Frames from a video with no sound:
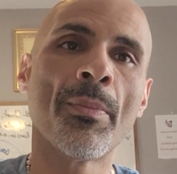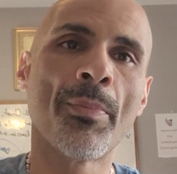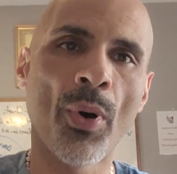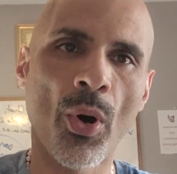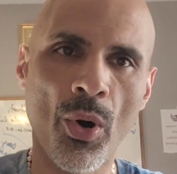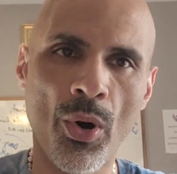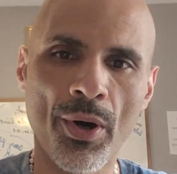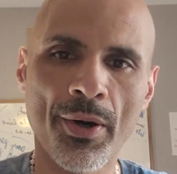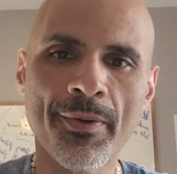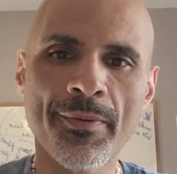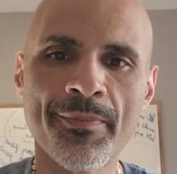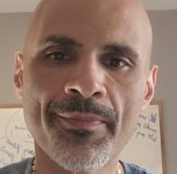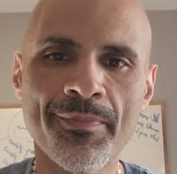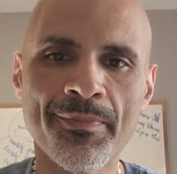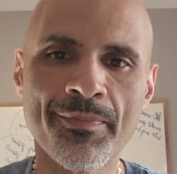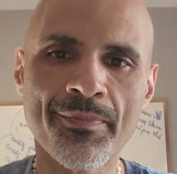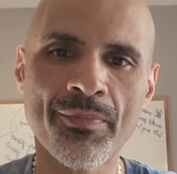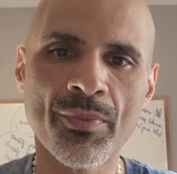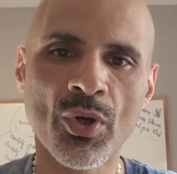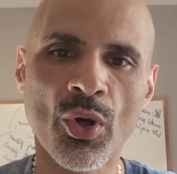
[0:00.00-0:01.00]

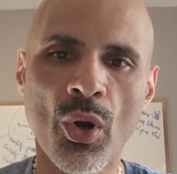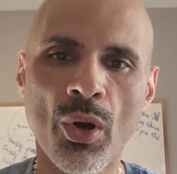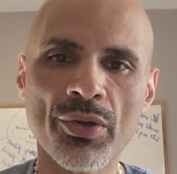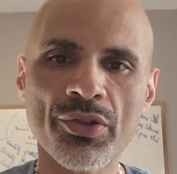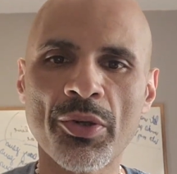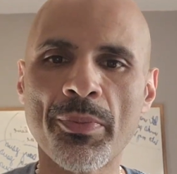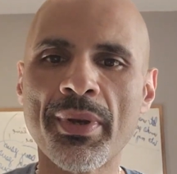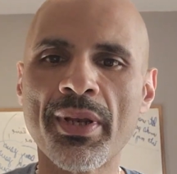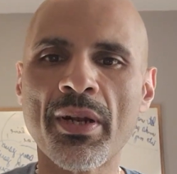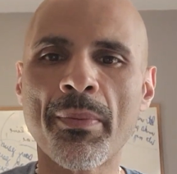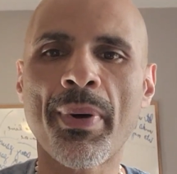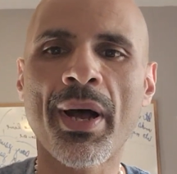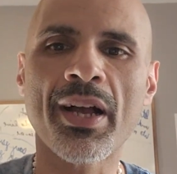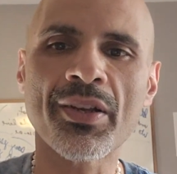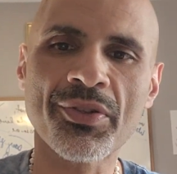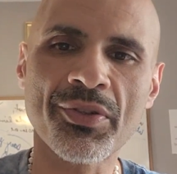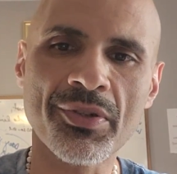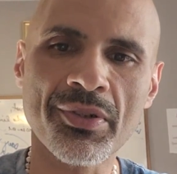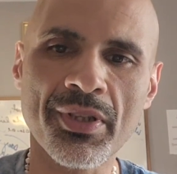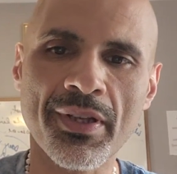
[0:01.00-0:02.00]
Paul, called to be an
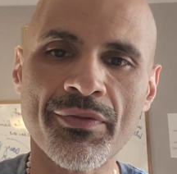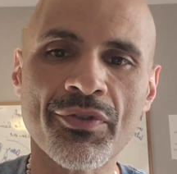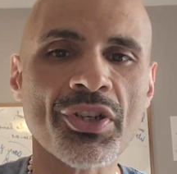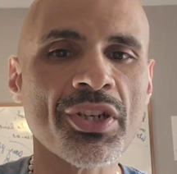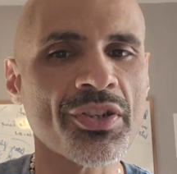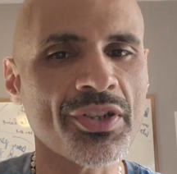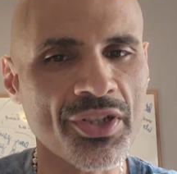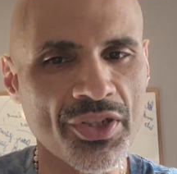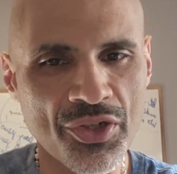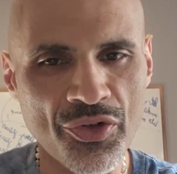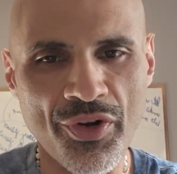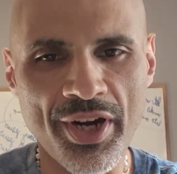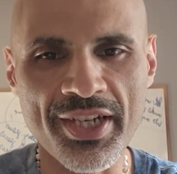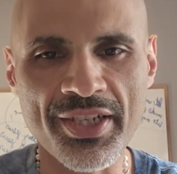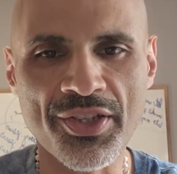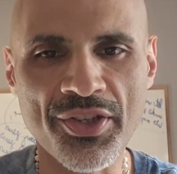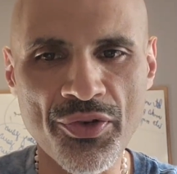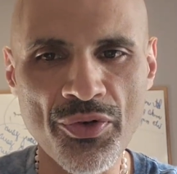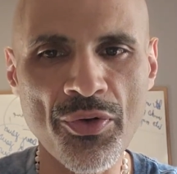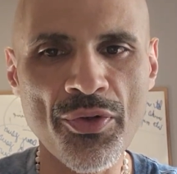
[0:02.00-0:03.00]
apostle of Jesus
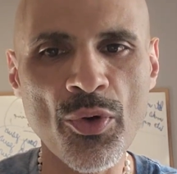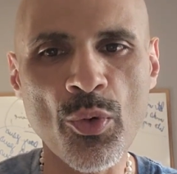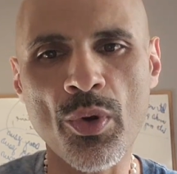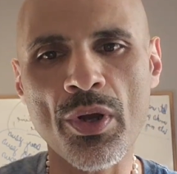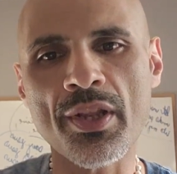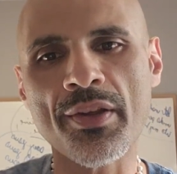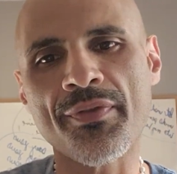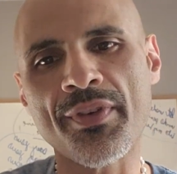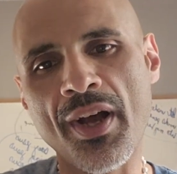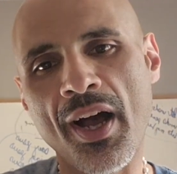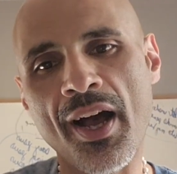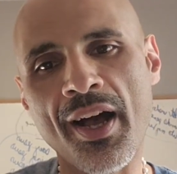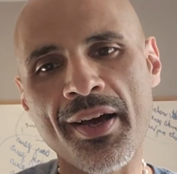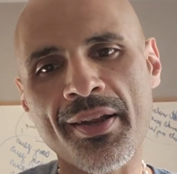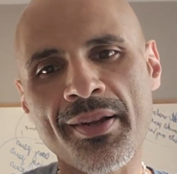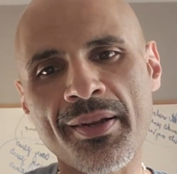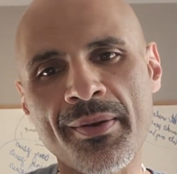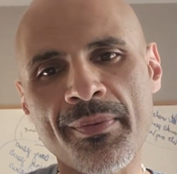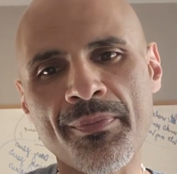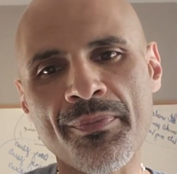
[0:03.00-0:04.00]
Christ through the will of
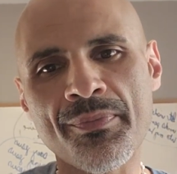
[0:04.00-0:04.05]
God,